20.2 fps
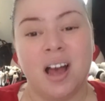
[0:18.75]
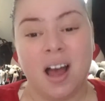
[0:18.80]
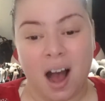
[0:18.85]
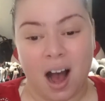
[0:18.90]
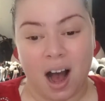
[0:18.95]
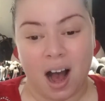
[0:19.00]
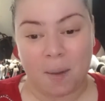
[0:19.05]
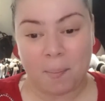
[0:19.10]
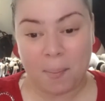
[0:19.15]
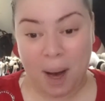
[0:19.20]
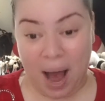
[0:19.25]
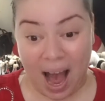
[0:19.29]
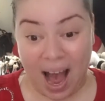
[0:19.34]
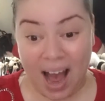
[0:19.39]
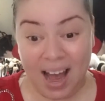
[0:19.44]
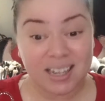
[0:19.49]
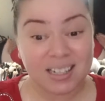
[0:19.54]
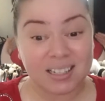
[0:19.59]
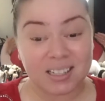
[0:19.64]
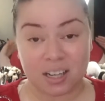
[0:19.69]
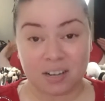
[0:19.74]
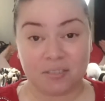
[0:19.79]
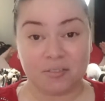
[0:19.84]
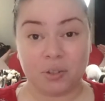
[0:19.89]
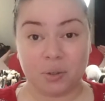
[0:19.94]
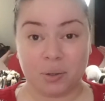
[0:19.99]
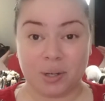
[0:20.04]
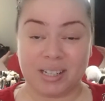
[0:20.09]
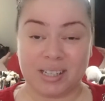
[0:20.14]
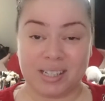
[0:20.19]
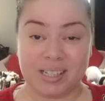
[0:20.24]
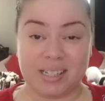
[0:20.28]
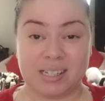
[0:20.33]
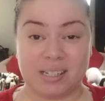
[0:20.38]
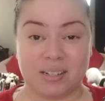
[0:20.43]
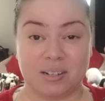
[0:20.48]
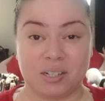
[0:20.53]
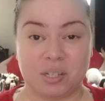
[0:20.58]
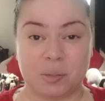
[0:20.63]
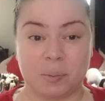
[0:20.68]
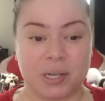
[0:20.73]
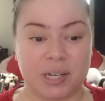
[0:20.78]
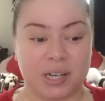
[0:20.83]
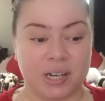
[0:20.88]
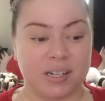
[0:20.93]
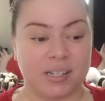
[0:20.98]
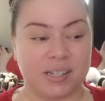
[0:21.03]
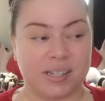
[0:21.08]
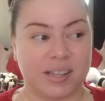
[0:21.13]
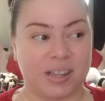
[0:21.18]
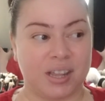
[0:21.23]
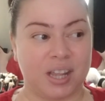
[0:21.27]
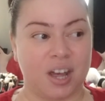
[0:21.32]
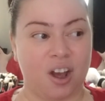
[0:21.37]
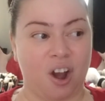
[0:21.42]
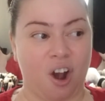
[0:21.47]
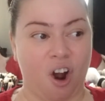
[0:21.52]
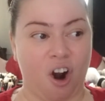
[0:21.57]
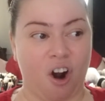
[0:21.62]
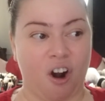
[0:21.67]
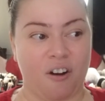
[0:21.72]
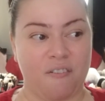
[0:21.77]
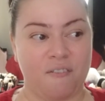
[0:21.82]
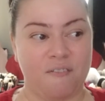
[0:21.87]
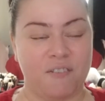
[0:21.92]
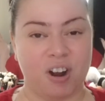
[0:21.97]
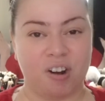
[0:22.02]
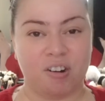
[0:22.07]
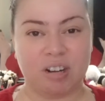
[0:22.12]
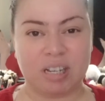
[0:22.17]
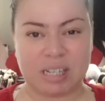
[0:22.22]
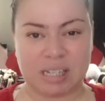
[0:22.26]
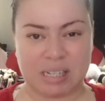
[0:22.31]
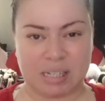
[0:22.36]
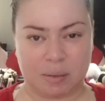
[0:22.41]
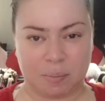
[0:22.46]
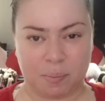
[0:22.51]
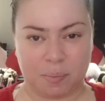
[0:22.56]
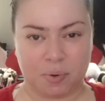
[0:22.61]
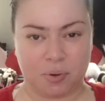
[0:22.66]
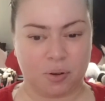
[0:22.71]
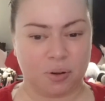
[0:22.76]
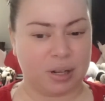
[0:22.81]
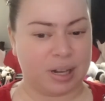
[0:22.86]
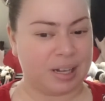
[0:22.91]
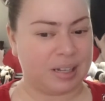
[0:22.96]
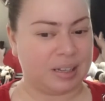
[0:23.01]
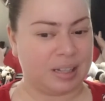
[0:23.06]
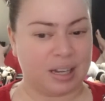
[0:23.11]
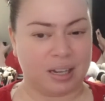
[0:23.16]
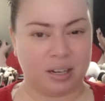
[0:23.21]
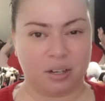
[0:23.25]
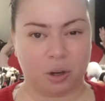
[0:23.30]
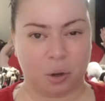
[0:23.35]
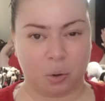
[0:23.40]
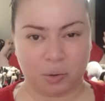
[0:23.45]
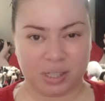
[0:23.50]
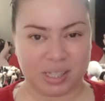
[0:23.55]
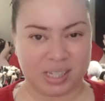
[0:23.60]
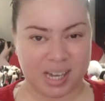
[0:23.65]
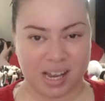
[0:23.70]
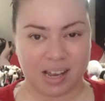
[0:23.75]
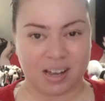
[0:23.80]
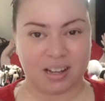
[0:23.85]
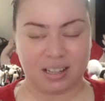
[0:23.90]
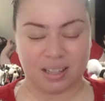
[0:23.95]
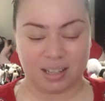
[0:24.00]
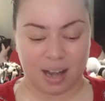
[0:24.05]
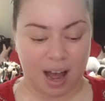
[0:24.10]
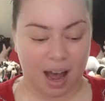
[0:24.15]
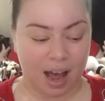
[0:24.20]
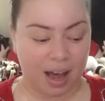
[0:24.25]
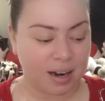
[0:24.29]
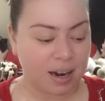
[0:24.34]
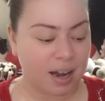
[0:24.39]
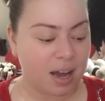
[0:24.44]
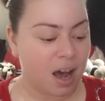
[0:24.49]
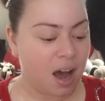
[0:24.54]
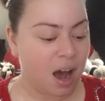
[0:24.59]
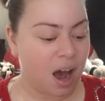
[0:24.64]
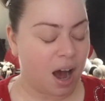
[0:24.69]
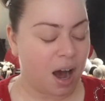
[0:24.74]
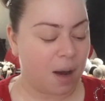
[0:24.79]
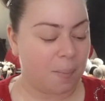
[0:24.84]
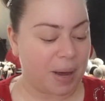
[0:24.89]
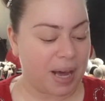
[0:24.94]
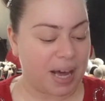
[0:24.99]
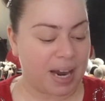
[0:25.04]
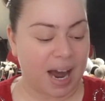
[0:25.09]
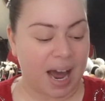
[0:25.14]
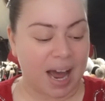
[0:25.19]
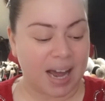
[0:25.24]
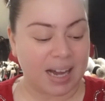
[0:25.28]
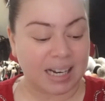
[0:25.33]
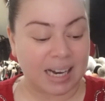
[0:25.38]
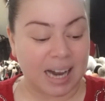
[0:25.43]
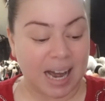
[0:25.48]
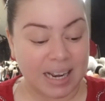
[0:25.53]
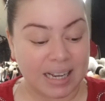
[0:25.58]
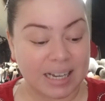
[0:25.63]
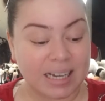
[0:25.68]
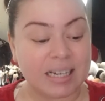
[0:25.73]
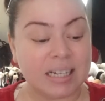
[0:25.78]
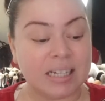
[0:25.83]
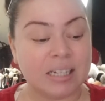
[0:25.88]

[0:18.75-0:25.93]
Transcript: I love doing these looks because they are very simple and they don't take a lot, and I like